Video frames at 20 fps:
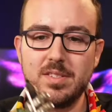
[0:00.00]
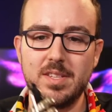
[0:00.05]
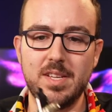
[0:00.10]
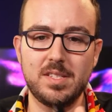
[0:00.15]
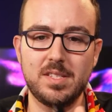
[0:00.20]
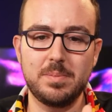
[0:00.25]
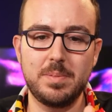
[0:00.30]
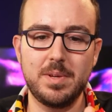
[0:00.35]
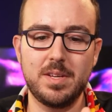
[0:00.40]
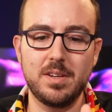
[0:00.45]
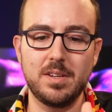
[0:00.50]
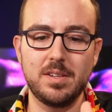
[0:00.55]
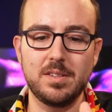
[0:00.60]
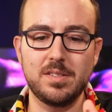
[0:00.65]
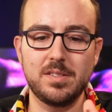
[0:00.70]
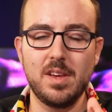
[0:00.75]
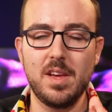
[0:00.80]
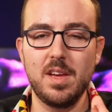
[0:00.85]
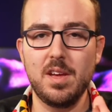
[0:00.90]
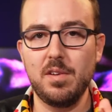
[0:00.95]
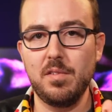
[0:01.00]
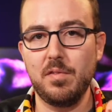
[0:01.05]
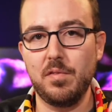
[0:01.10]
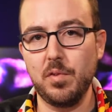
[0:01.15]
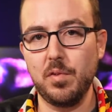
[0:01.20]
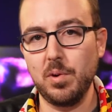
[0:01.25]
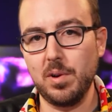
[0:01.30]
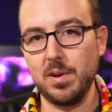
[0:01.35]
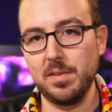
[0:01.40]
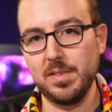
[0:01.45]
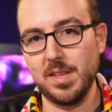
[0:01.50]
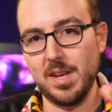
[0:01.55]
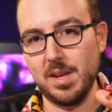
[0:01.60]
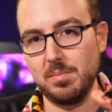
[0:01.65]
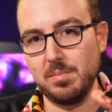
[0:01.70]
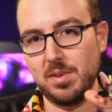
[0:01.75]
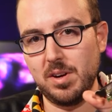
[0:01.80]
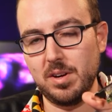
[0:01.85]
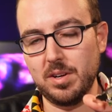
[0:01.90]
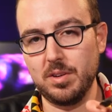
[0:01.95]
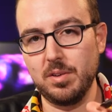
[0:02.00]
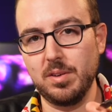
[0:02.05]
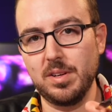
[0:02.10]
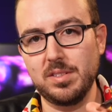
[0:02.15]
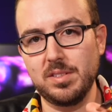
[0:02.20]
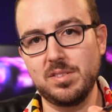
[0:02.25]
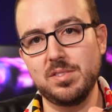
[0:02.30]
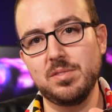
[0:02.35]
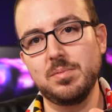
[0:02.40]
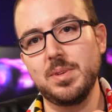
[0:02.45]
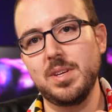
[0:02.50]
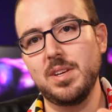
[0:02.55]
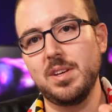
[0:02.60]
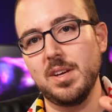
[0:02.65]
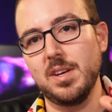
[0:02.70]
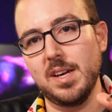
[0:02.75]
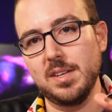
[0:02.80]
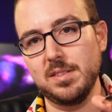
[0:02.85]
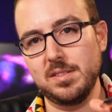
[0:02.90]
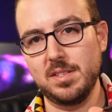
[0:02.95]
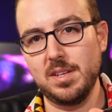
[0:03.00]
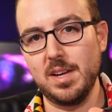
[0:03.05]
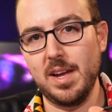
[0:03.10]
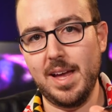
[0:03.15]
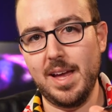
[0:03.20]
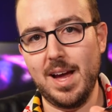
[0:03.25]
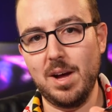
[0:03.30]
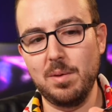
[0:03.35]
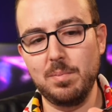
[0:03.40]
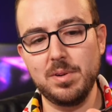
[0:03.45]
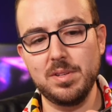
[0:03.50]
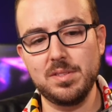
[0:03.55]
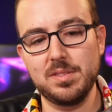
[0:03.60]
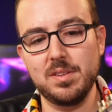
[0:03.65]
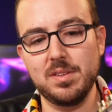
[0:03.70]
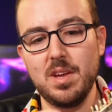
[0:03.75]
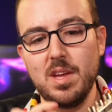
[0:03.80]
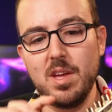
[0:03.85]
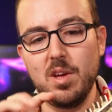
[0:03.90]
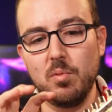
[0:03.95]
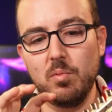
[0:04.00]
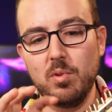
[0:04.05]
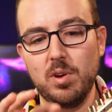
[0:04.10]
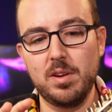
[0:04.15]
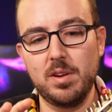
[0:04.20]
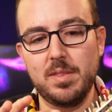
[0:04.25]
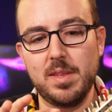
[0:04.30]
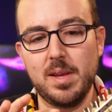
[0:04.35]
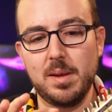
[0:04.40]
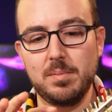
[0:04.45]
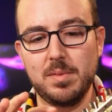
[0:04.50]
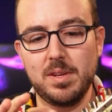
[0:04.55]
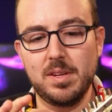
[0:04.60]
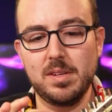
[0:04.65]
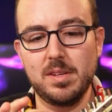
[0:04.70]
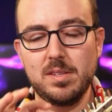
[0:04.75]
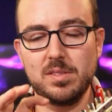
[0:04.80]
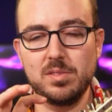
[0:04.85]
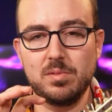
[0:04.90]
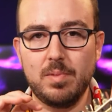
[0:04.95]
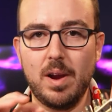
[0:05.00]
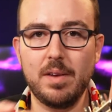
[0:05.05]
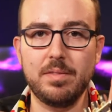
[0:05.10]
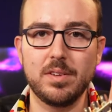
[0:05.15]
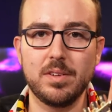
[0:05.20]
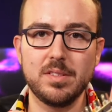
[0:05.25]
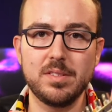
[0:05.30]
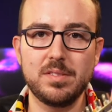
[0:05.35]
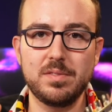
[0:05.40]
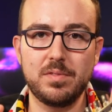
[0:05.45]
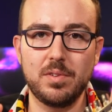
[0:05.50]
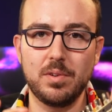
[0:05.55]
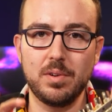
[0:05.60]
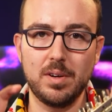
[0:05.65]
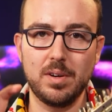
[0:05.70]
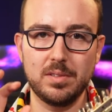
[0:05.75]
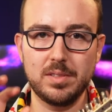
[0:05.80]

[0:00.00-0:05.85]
That's because four of them are going to be S D I outputs. One of them is reference for